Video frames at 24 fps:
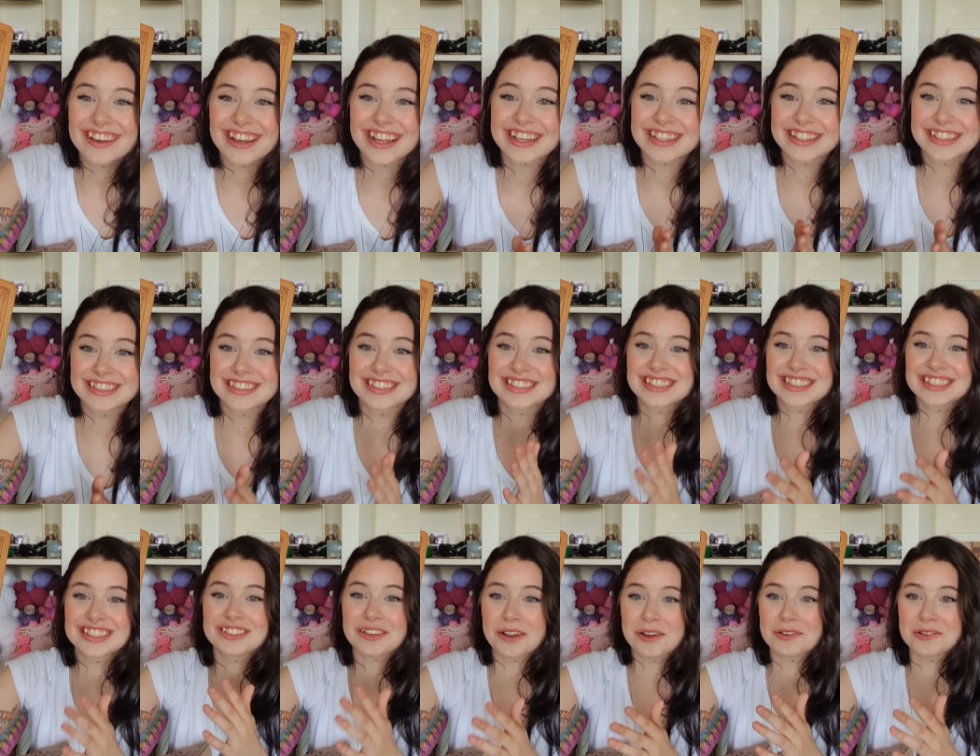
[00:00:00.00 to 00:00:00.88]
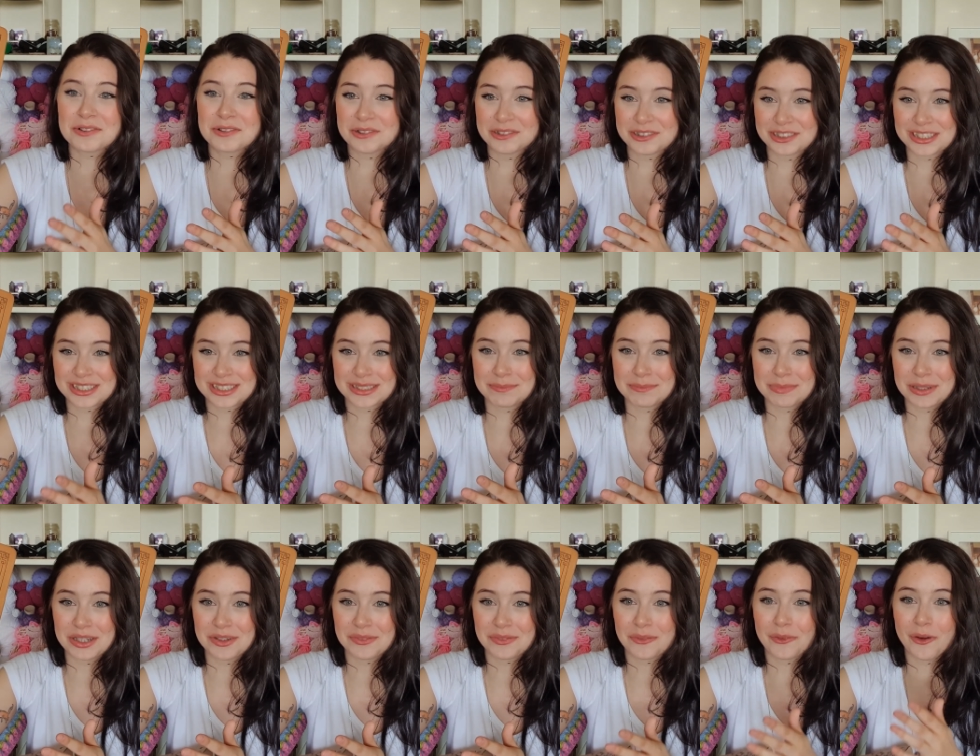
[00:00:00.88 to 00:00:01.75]
like this is so gorgeous and
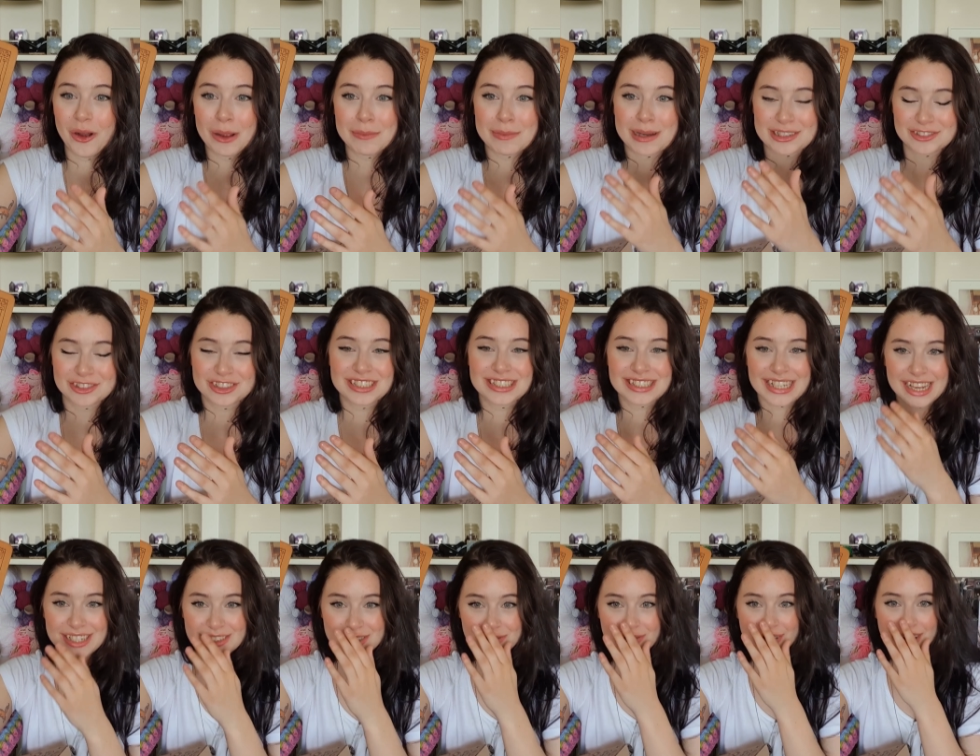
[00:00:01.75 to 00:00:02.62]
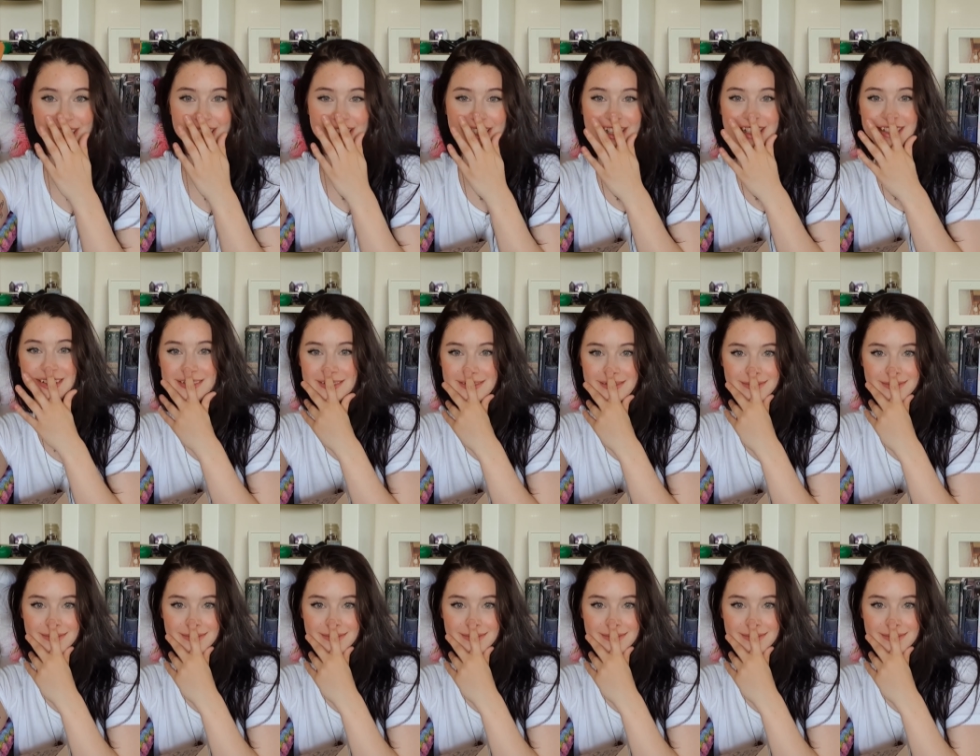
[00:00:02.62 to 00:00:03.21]
beautiful. I'm actually scared to write in it.